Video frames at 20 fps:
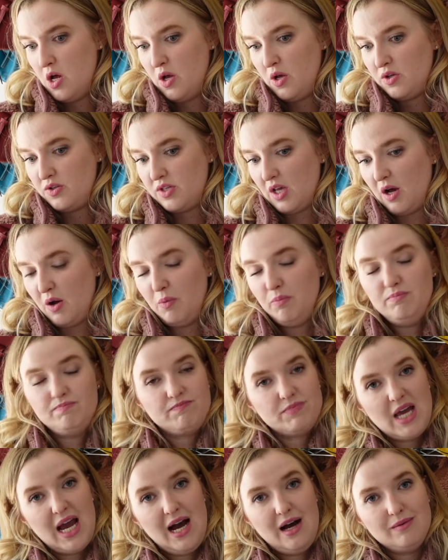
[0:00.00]
So
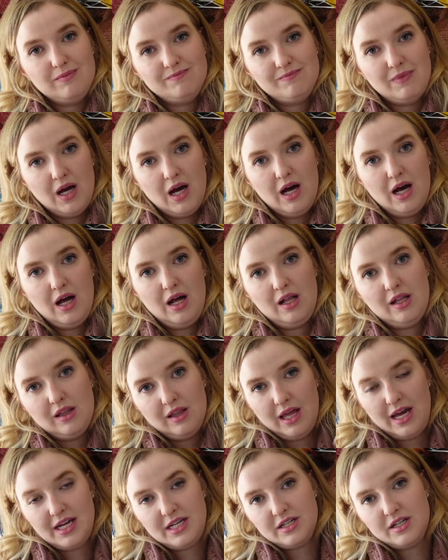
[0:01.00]
yeah,
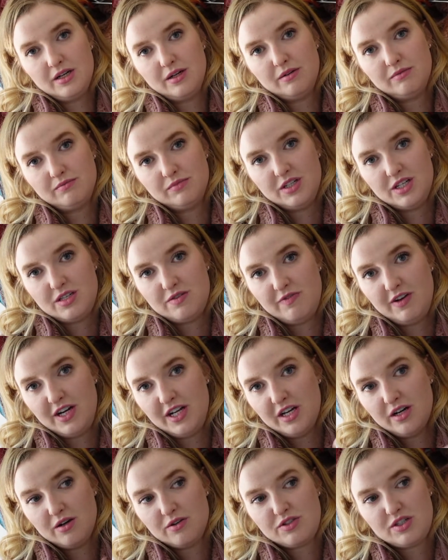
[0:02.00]
like this
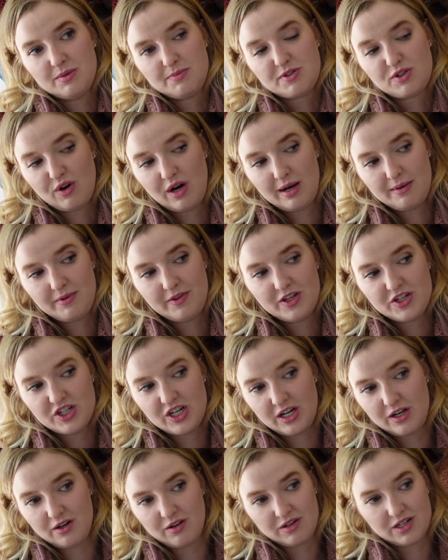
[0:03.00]
video, subscribe to the
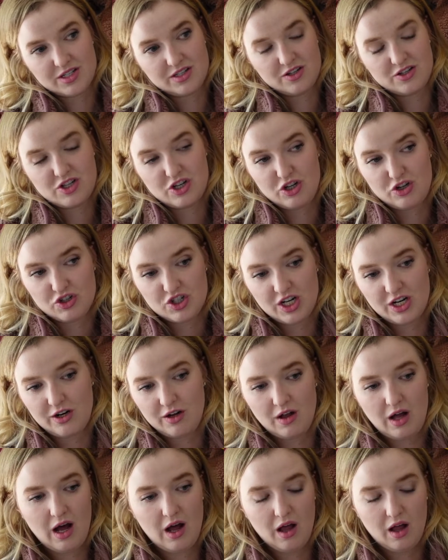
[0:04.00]
channel because it's a new channel.
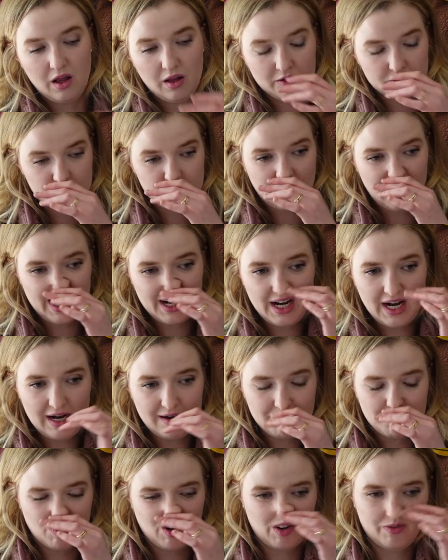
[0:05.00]
I'll try and
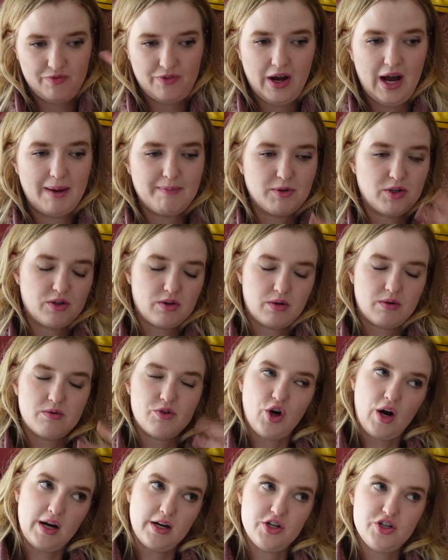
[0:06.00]
have more, I'm
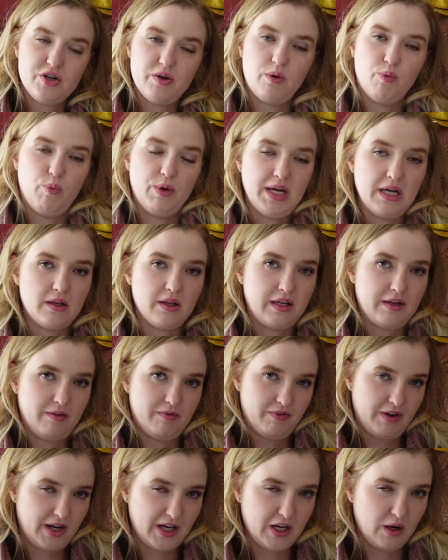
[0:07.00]
trying to do a weekly
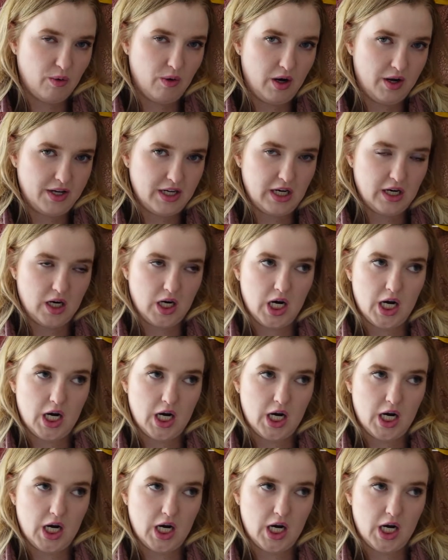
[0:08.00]
video on here